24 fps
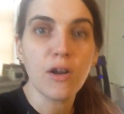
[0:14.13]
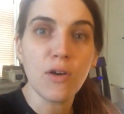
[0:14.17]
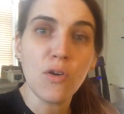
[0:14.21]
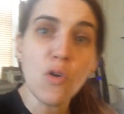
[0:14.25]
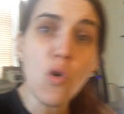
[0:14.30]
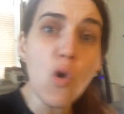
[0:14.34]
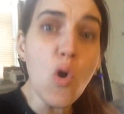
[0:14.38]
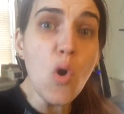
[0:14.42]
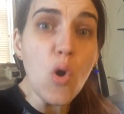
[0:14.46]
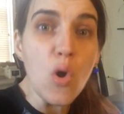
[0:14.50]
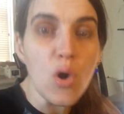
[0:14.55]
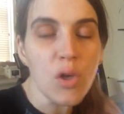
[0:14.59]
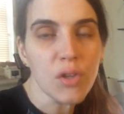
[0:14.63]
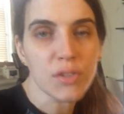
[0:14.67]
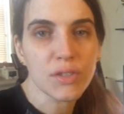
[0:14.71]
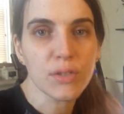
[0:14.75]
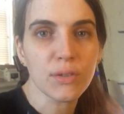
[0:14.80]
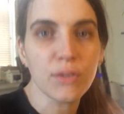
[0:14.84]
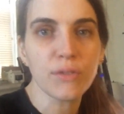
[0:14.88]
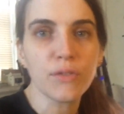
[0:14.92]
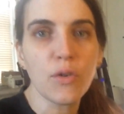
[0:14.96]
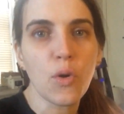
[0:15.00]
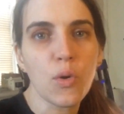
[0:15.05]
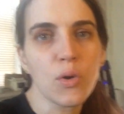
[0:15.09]
Cool!
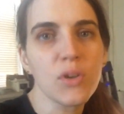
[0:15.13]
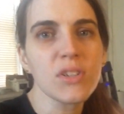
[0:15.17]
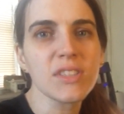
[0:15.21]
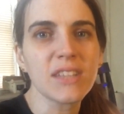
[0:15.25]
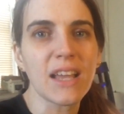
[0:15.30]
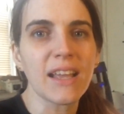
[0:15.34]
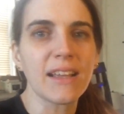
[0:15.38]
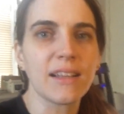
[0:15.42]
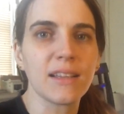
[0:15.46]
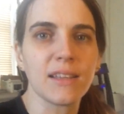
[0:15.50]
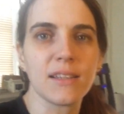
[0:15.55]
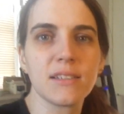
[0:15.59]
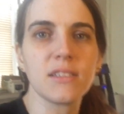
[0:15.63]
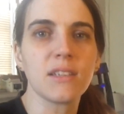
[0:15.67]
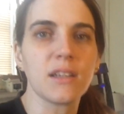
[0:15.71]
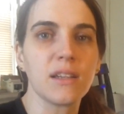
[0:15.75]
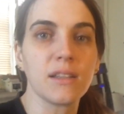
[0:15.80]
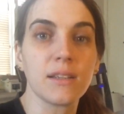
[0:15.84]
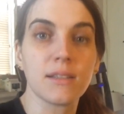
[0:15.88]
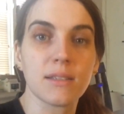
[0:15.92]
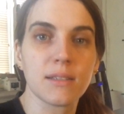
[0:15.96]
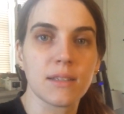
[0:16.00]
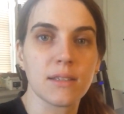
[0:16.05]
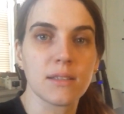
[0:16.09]
So, of course, I clicked on it
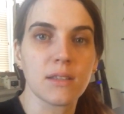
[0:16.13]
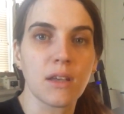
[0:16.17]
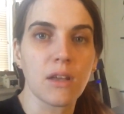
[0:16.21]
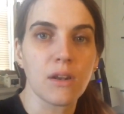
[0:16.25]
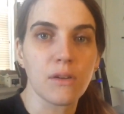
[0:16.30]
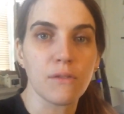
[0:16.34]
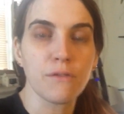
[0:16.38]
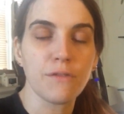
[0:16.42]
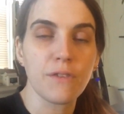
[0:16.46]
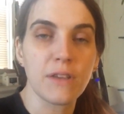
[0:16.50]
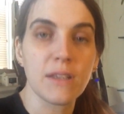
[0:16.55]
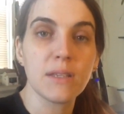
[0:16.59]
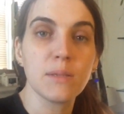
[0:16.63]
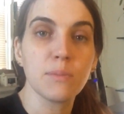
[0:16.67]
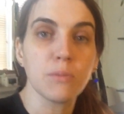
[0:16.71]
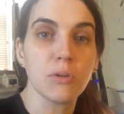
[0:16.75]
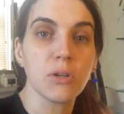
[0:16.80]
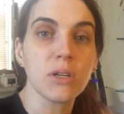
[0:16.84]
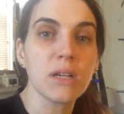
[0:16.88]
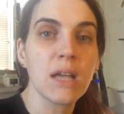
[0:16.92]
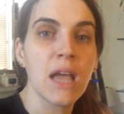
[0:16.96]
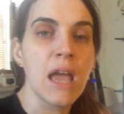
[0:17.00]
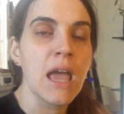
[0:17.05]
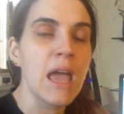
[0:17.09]
because I saw it on
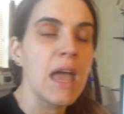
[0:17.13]
Facebook.